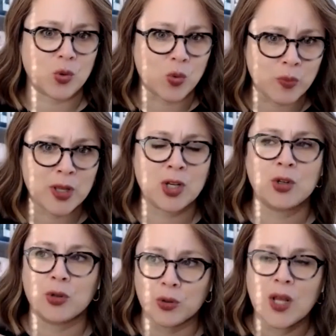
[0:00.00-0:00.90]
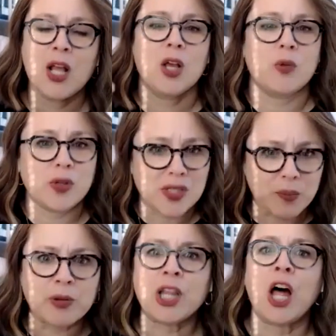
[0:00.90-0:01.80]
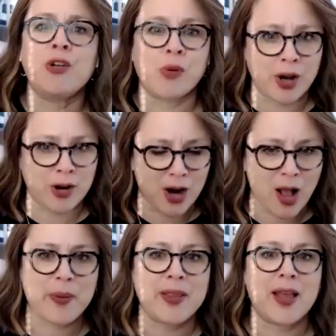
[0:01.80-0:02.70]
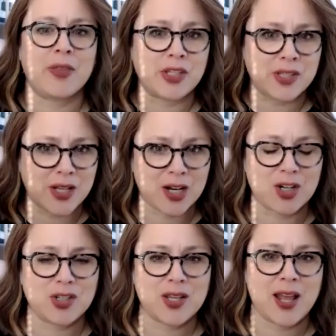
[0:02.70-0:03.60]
The woman who is the blood runner up and down the stairs.